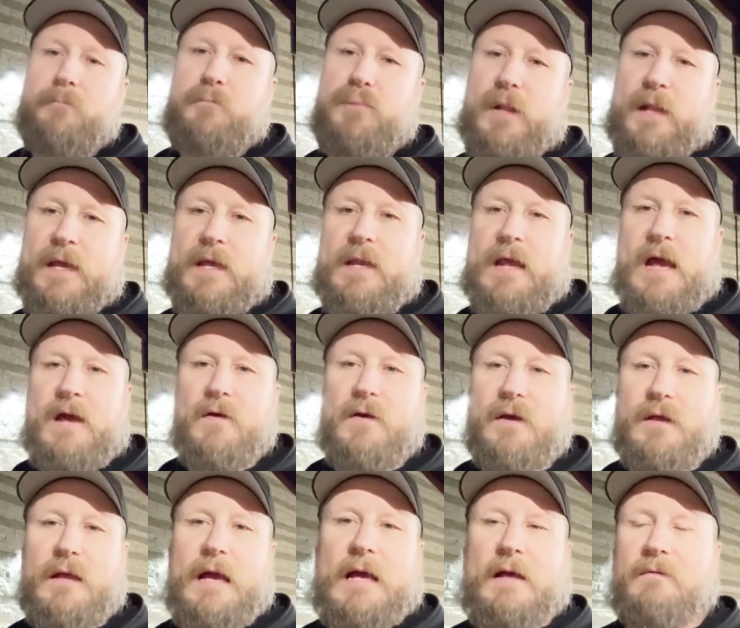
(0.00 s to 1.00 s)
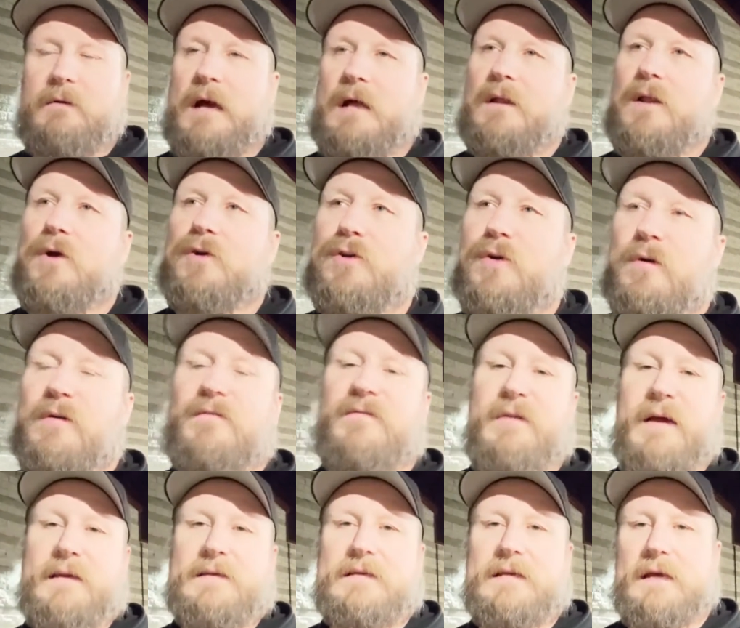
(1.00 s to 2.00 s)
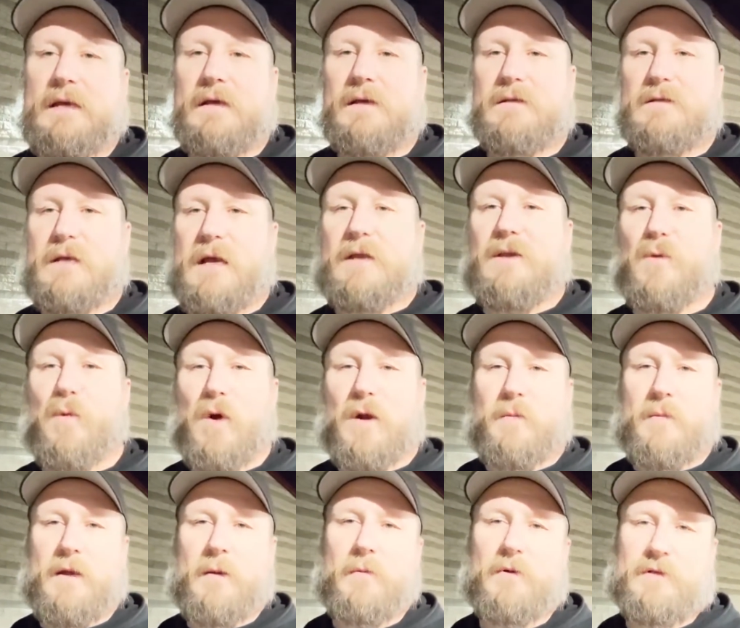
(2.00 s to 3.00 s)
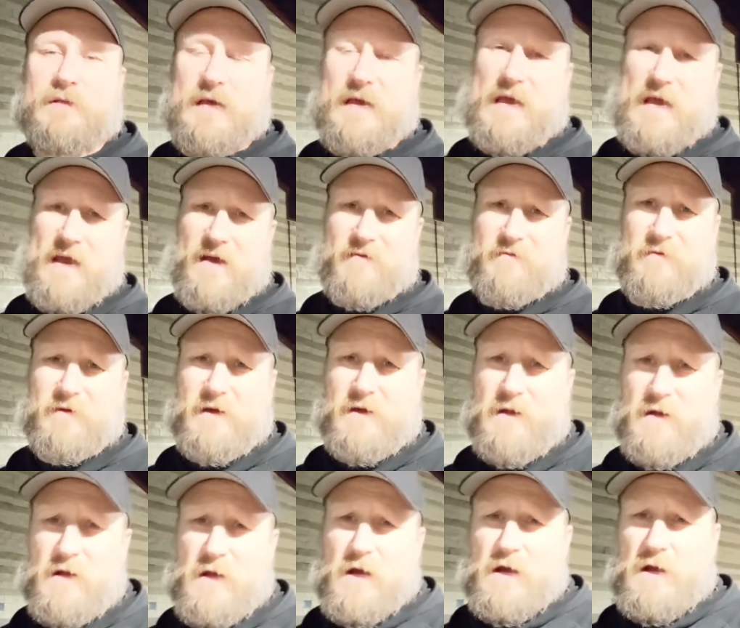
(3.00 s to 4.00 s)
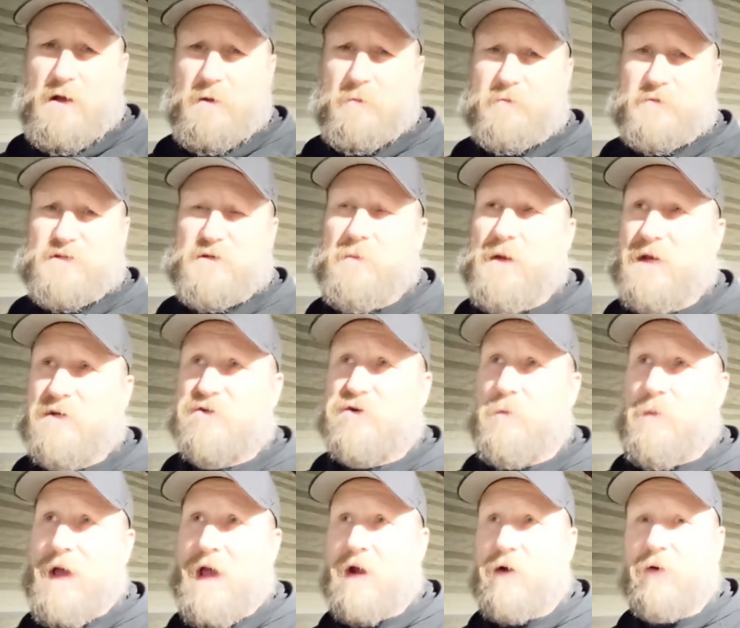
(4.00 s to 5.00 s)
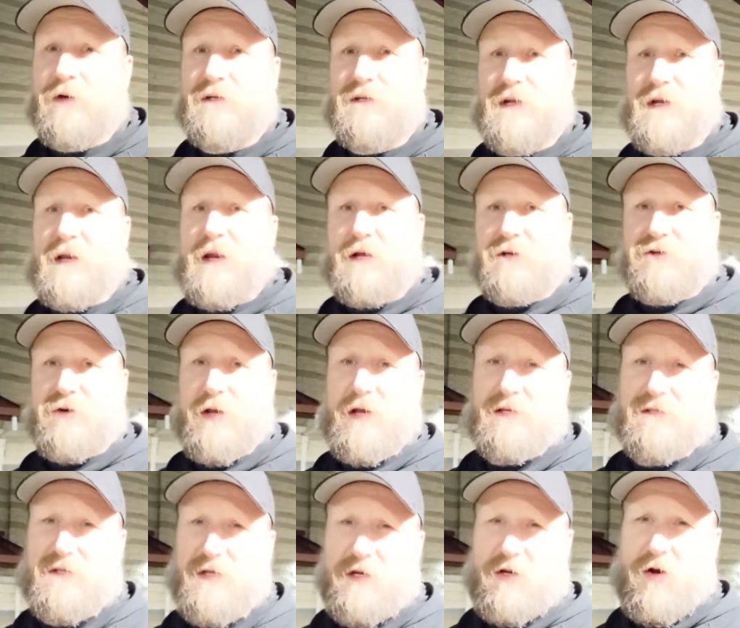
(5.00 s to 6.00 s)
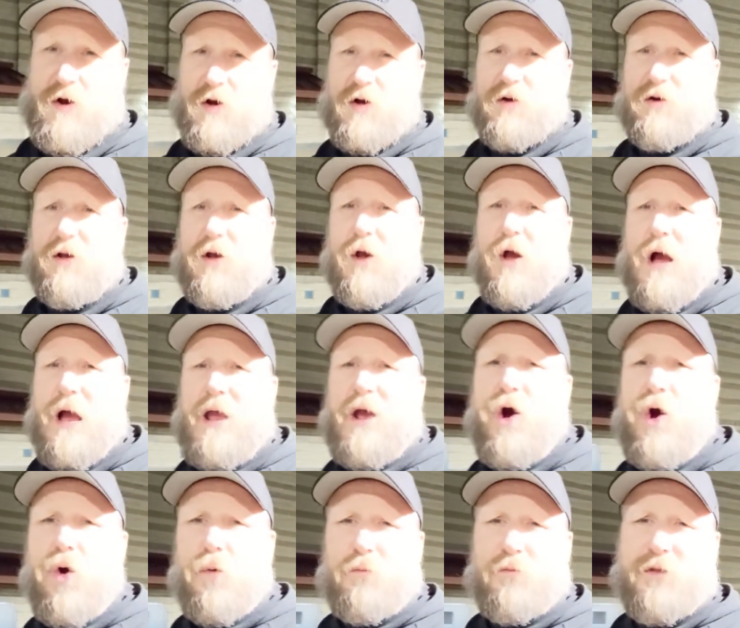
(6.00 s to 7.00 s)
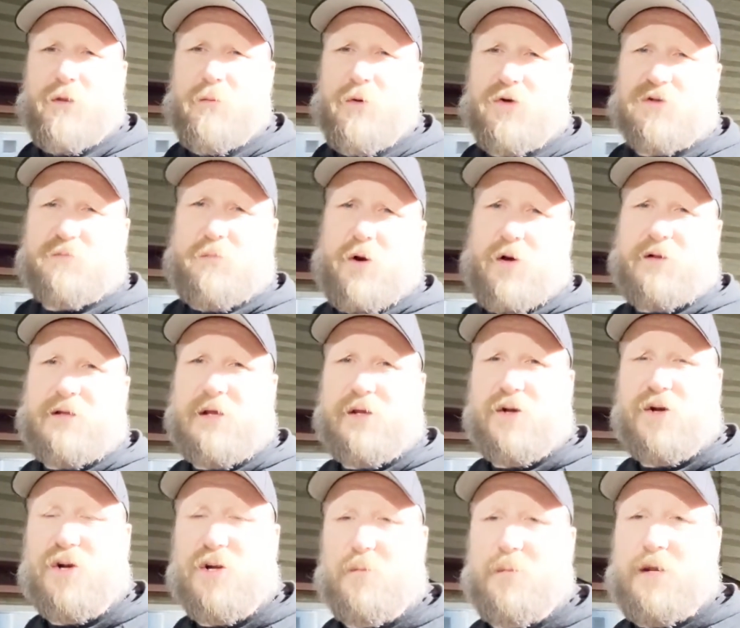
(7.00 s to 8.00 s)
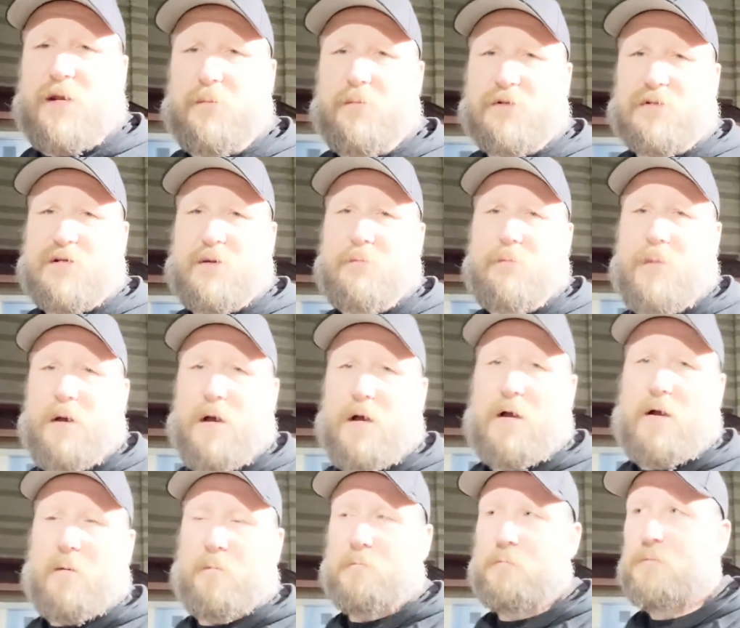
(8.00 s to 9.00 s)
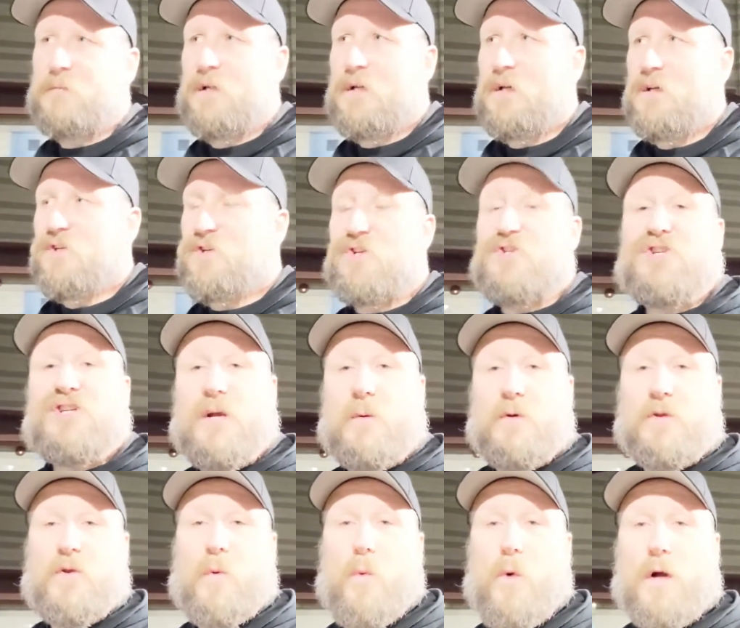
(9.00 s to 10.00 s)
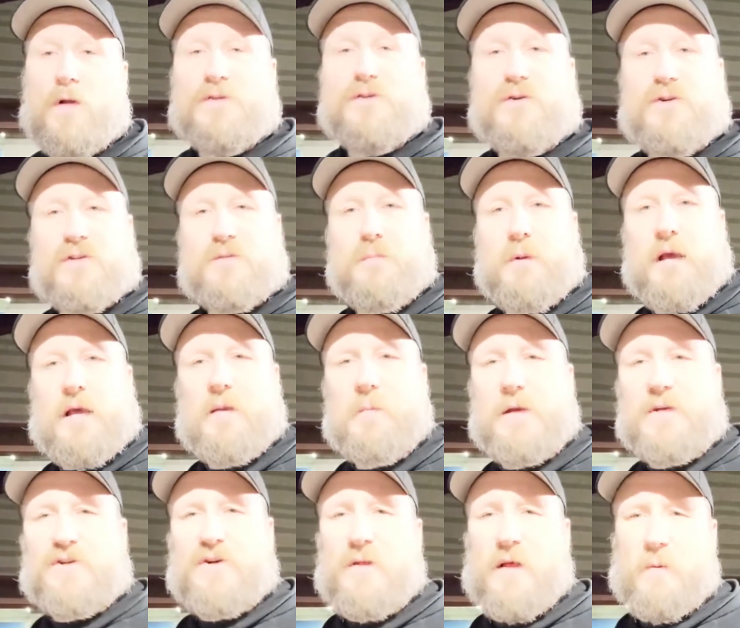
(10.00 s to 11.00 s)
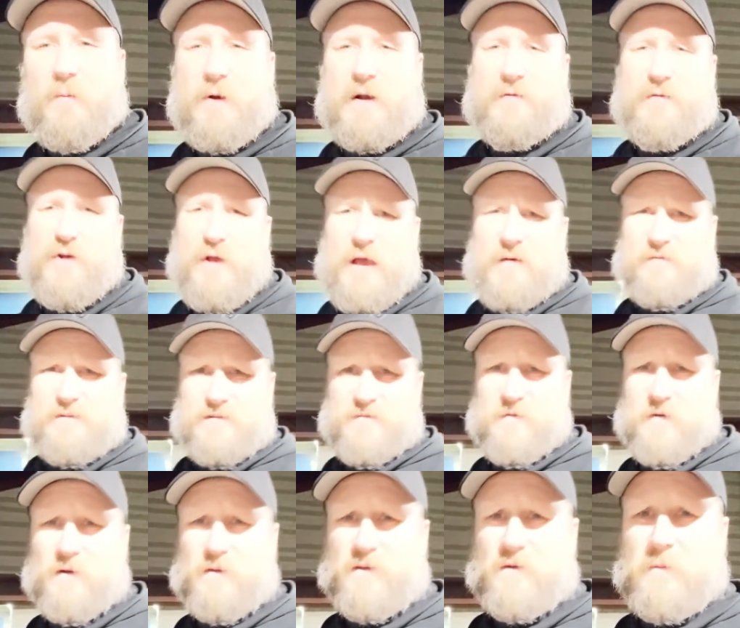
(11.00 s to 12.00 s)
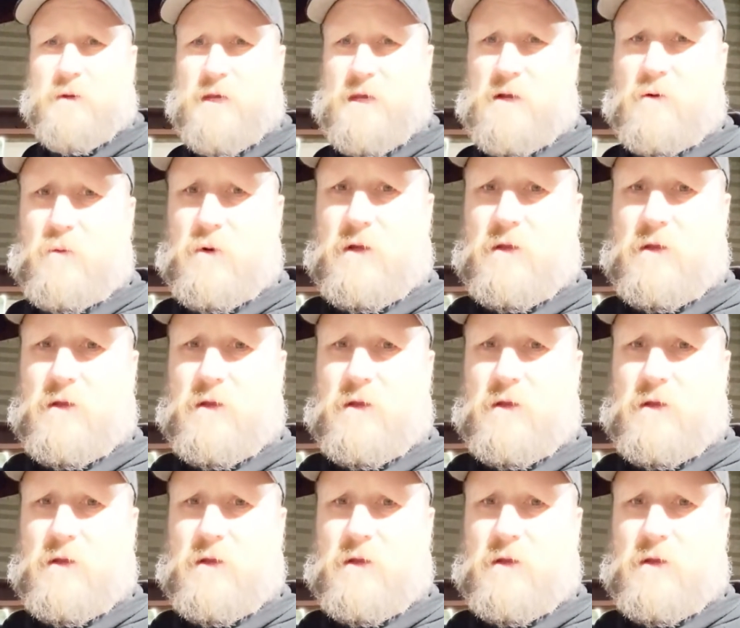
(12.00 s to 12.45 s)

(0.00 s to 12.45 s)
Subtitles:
plan how long your event is, and you want to be able to have some extra batteries and an extra SD card. I hope for the most part that you're going to be able to just stick with the one. So just plan to make sure that whatever you have is filled to begin